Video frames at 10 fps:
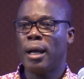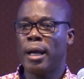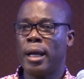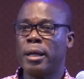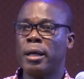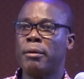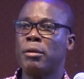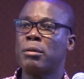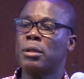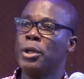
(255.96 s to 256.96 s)

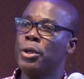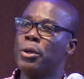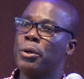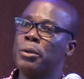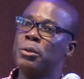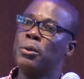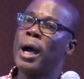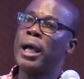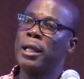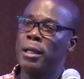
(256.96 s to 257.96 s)
and you
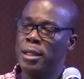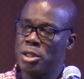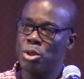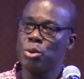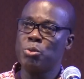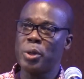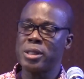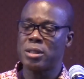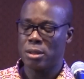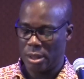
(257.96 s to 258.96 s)
are issued
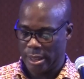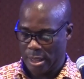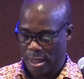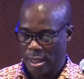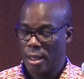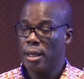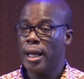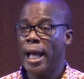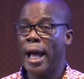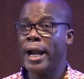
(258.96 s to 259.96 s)
with
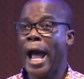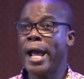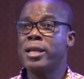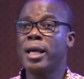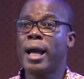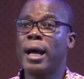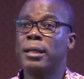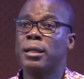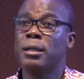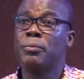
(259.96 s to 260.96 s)
an ID
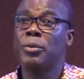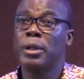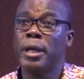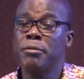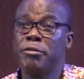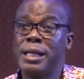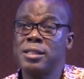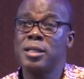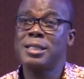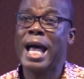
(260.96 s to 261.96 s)
card, the
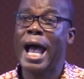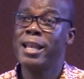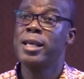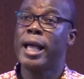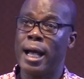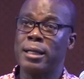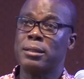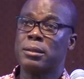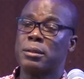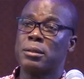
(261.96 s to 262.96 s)
university's ID
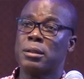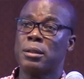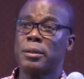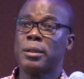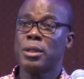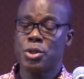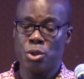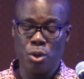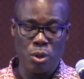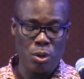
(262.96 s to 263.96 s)
card.
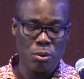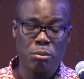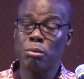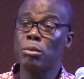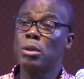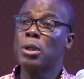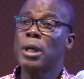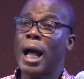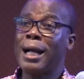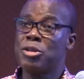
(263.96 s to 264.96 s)
So
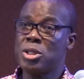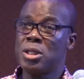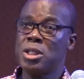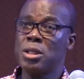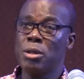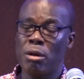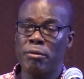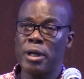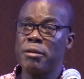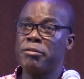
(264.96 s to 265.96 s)
acquisition
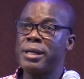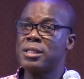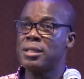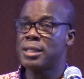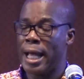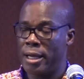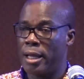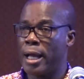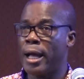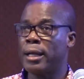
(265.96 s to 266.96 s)
of the university's
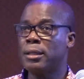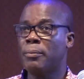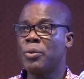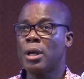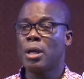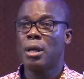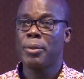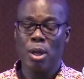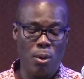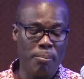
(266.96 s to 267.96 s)
ID card
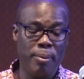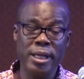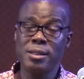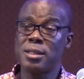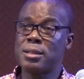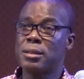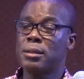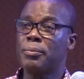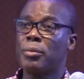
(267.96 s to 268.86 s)
completes